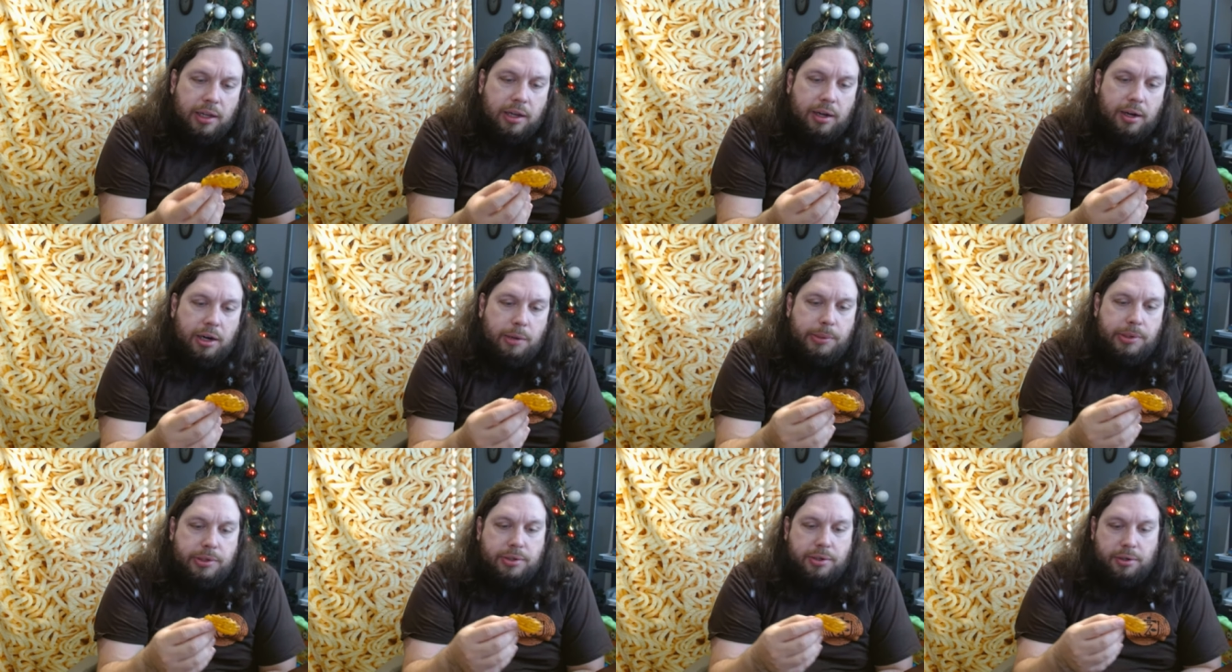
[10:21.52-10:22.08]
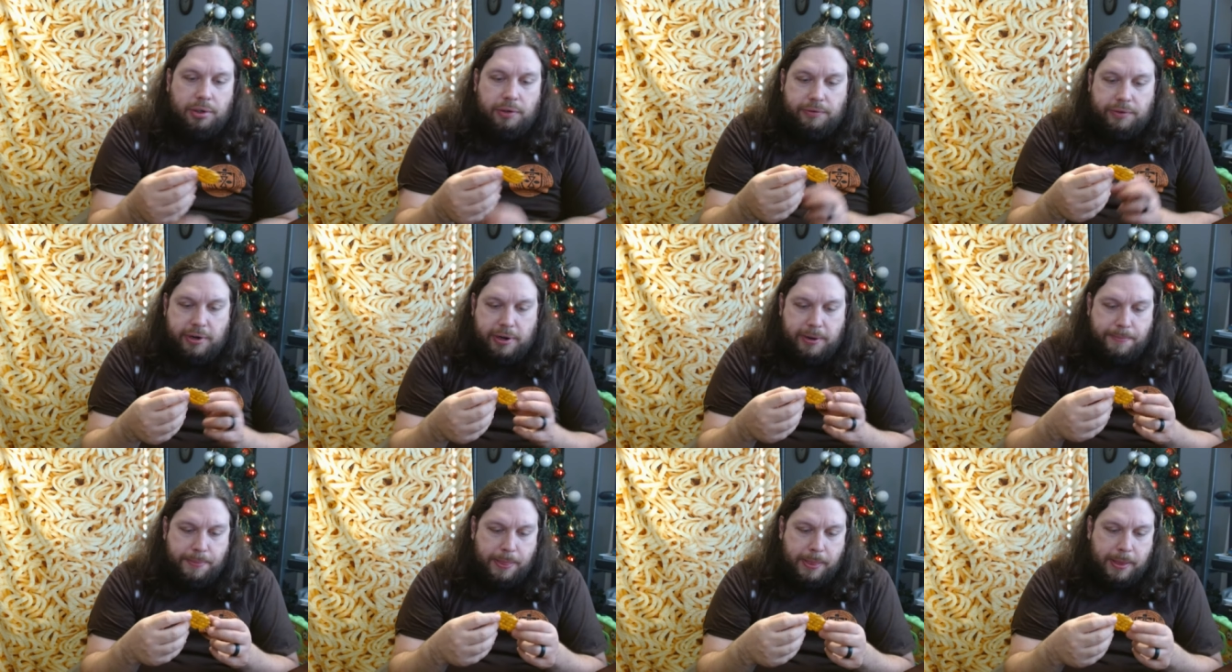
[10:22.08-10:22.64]
Kind of like an Arby's
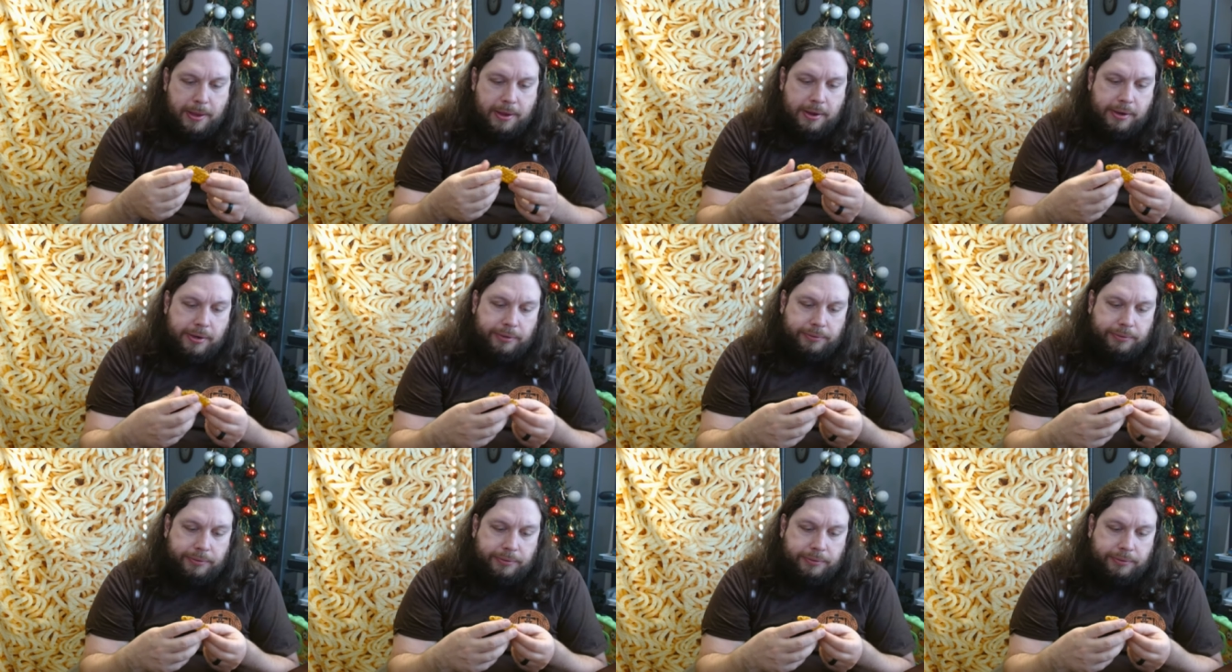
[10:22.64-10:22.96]
curly fry.